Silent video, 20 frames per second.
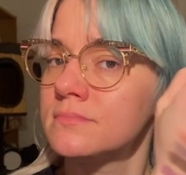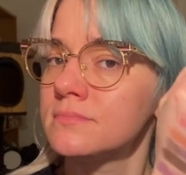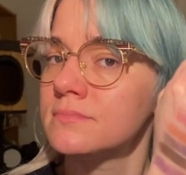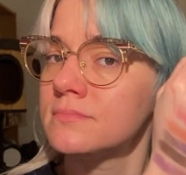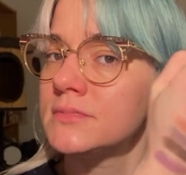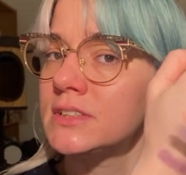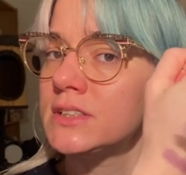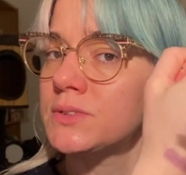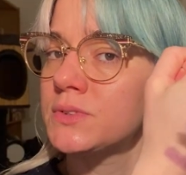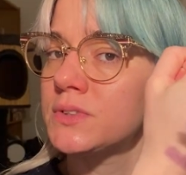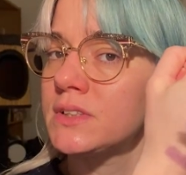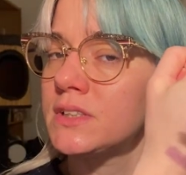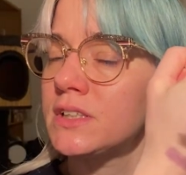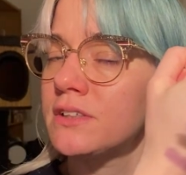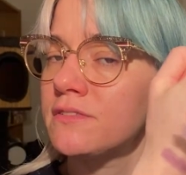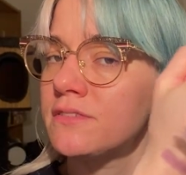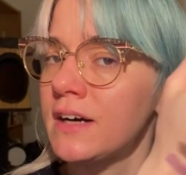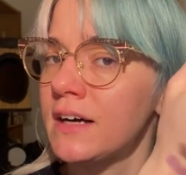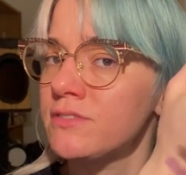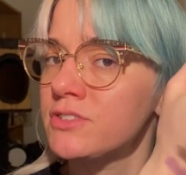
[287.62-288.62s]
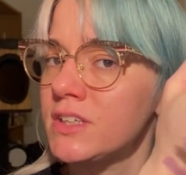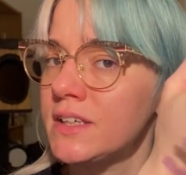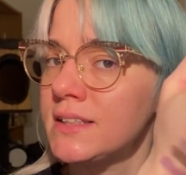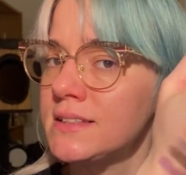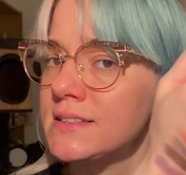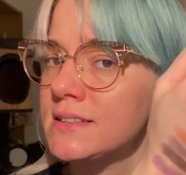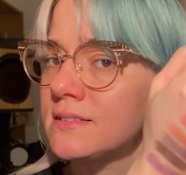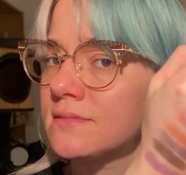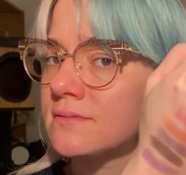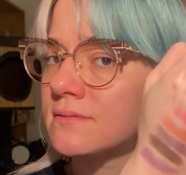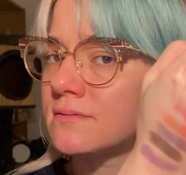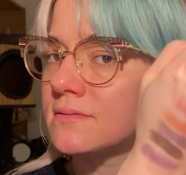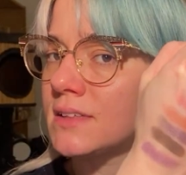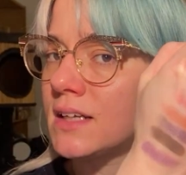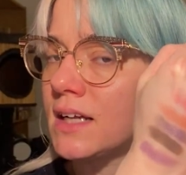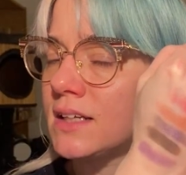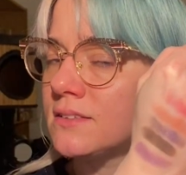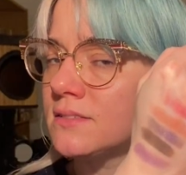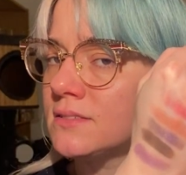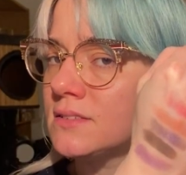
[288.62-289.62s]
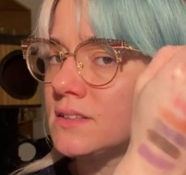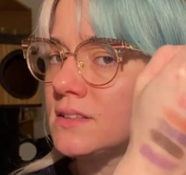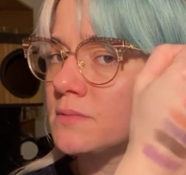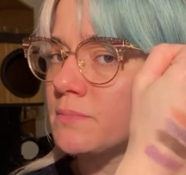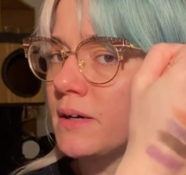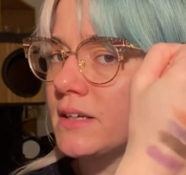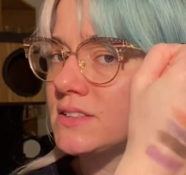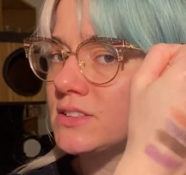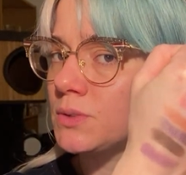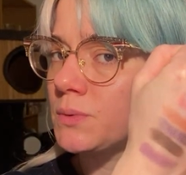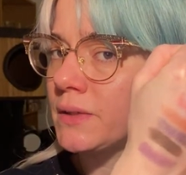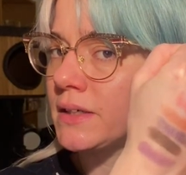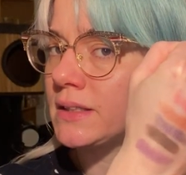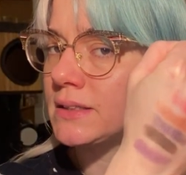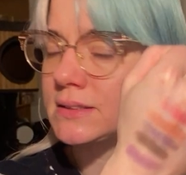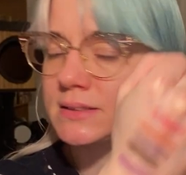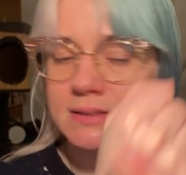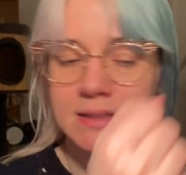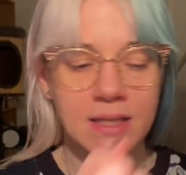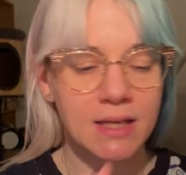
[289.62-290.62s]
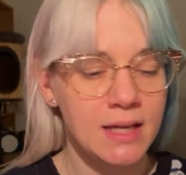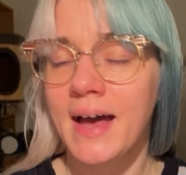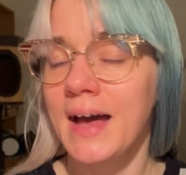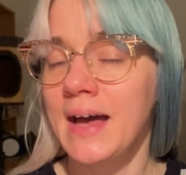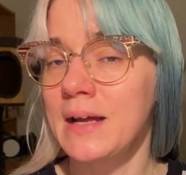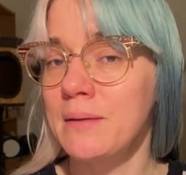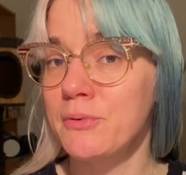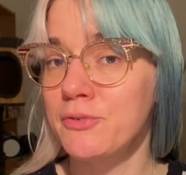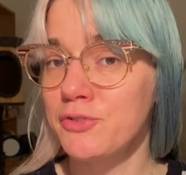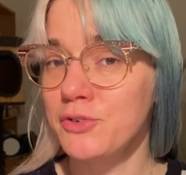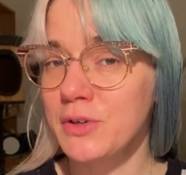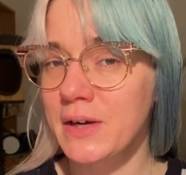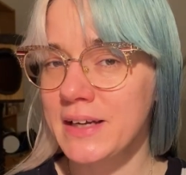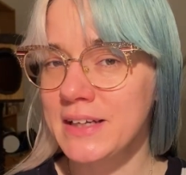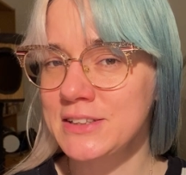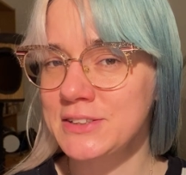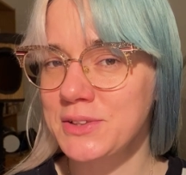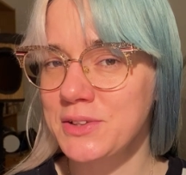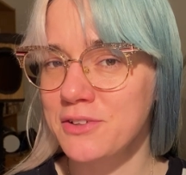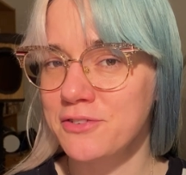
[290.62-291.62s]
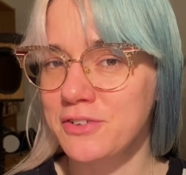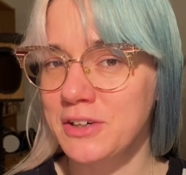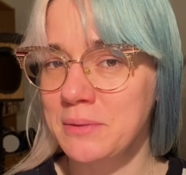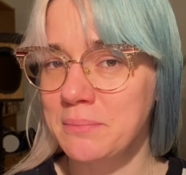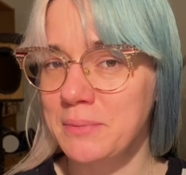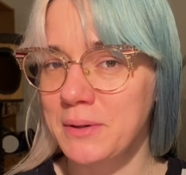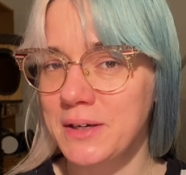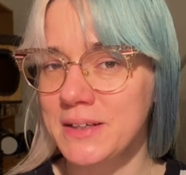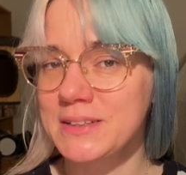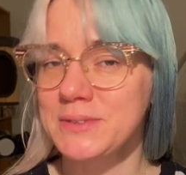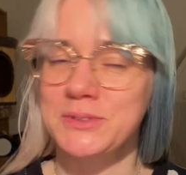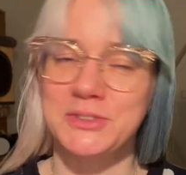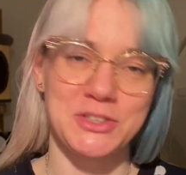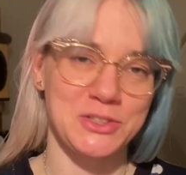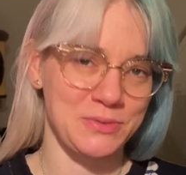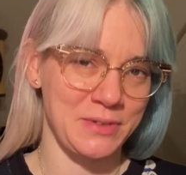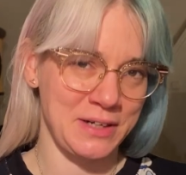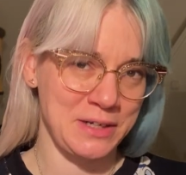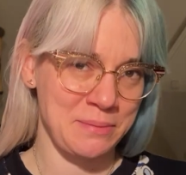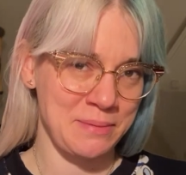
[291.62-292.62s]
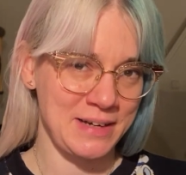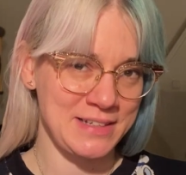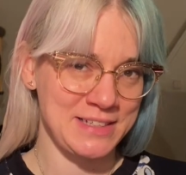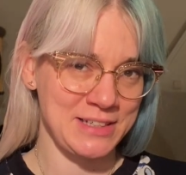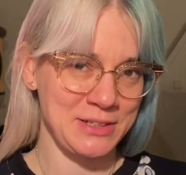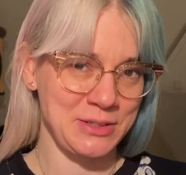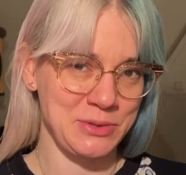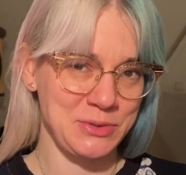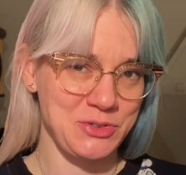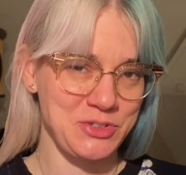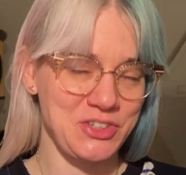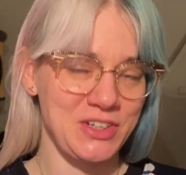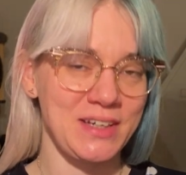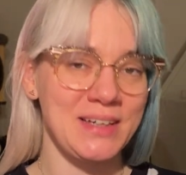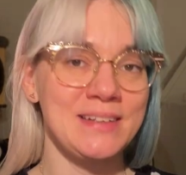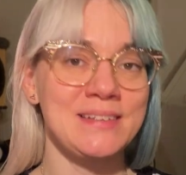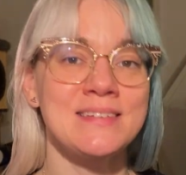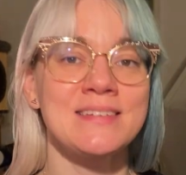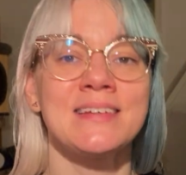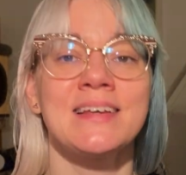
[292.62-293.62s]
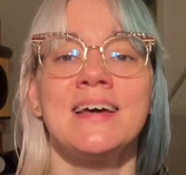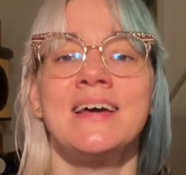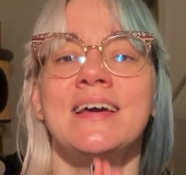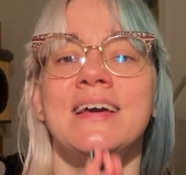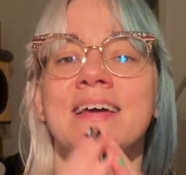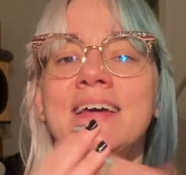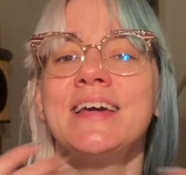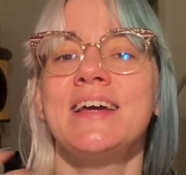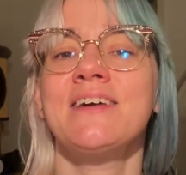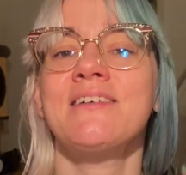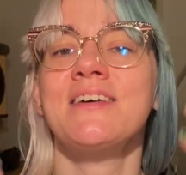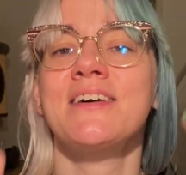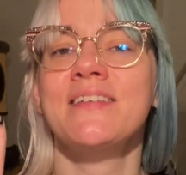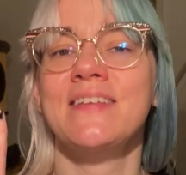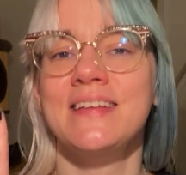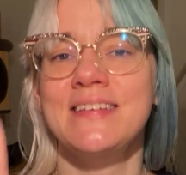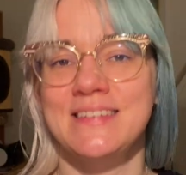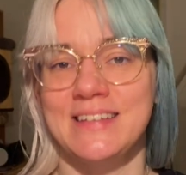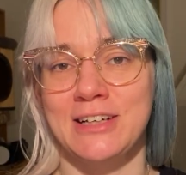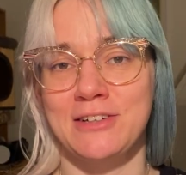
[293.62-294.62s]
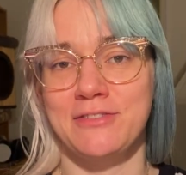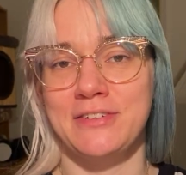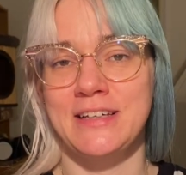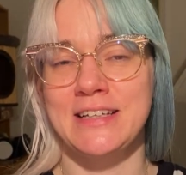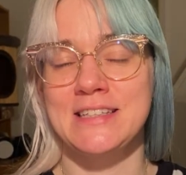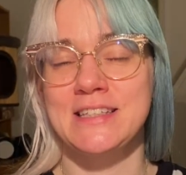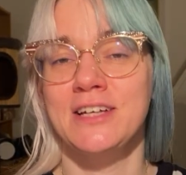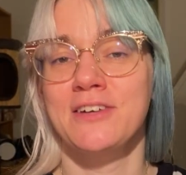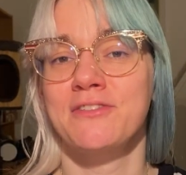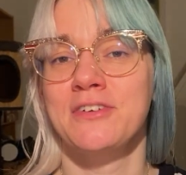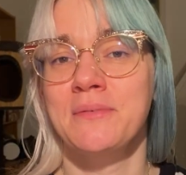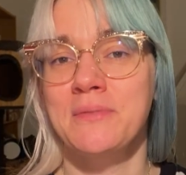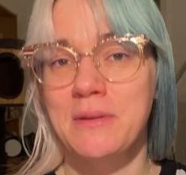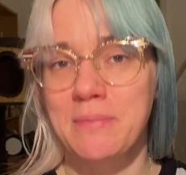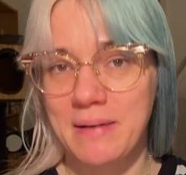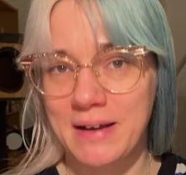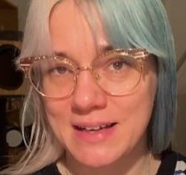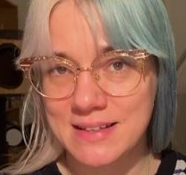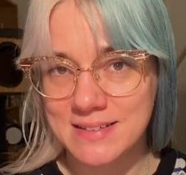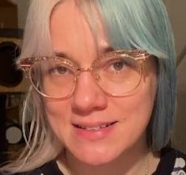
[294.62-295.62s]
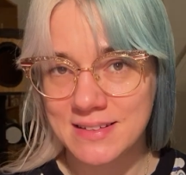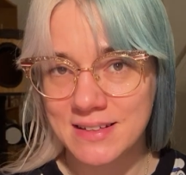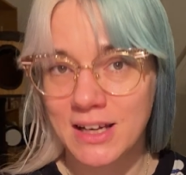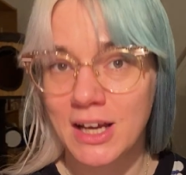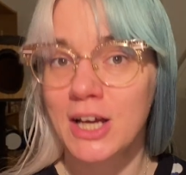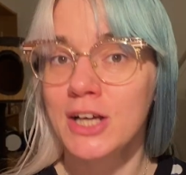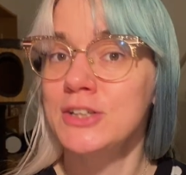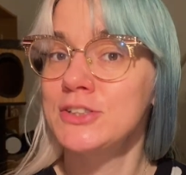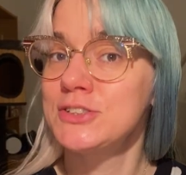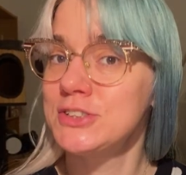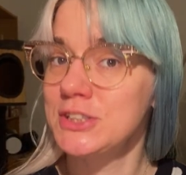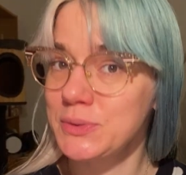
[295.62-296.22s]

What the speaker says: these were the 5 shades that I used these past 2 weeks. And before I can do the fun part, which is randomizing new shades, here are the selfies from the past 2